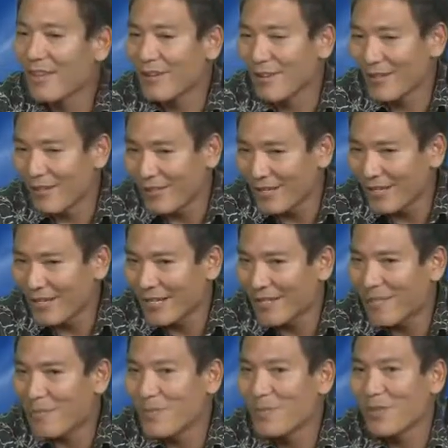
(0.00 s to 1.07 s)
They're
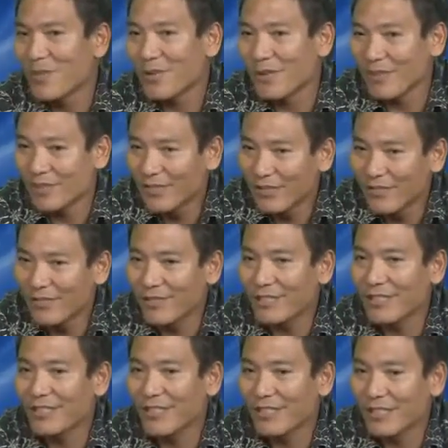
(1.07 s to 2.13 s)
on
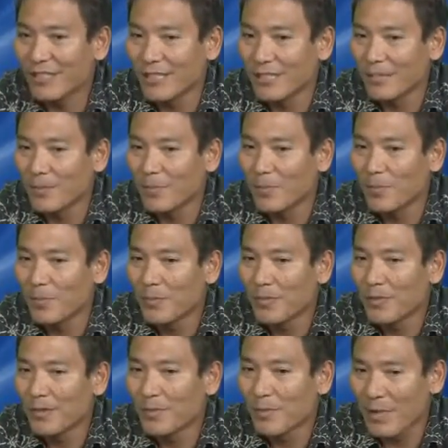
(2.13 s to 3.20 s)
different
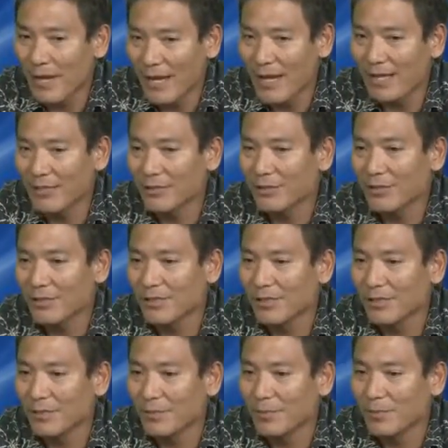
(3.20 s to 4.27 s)
paths,
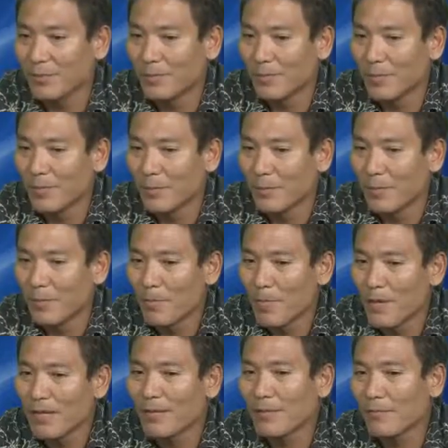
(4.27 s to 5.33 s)
mm-hmm.
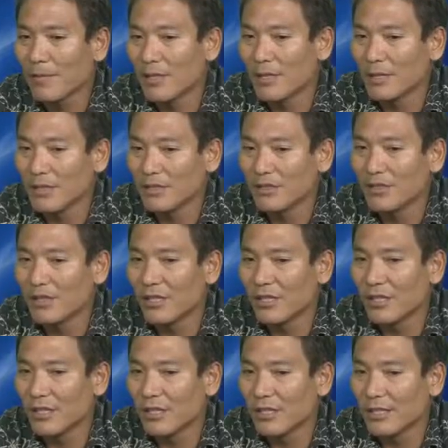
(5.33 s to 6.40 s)
mainly because
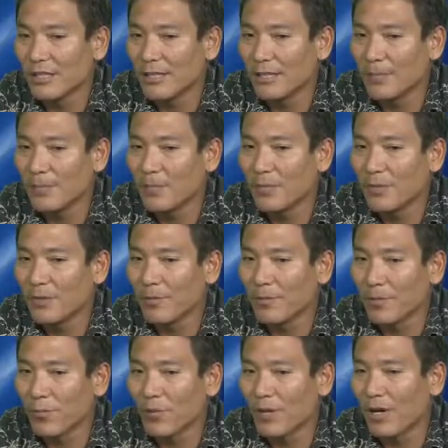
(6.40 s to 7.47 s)
the
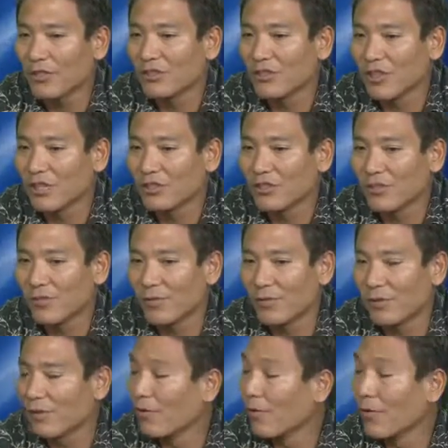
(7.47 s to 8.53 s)
projects
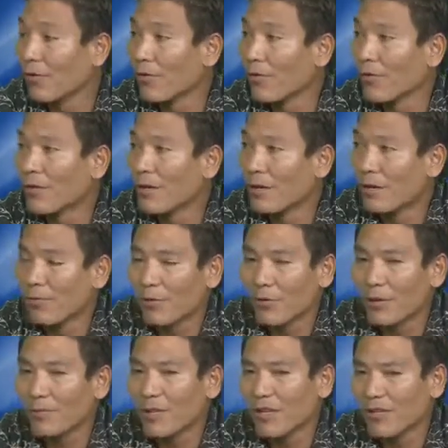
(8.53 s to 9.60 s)
for the growth
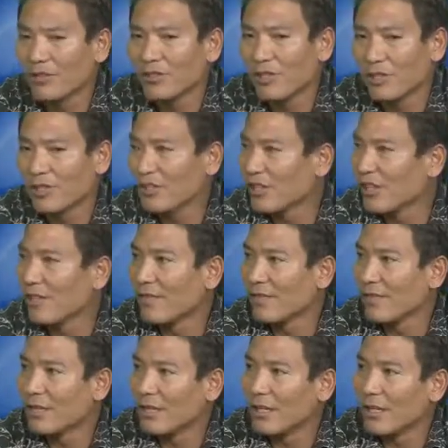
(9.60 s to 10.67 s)
program, they usually extend